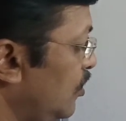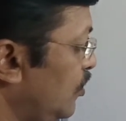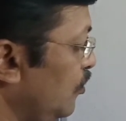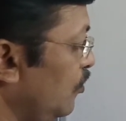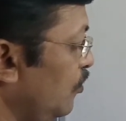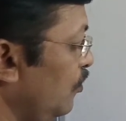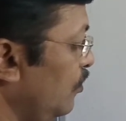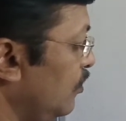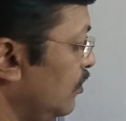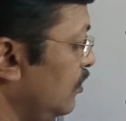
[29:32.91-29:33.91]
2
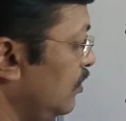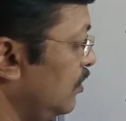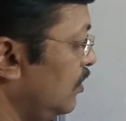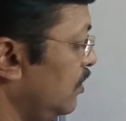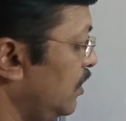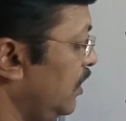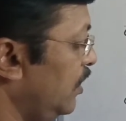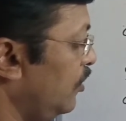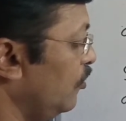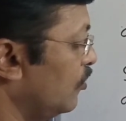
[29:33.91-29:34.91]

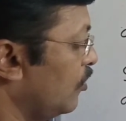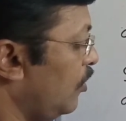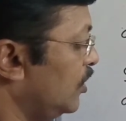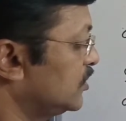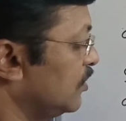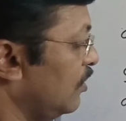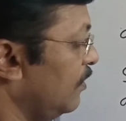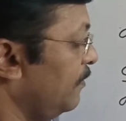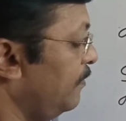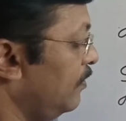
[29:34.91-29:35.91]
into cos
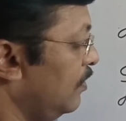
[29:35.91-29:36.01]
of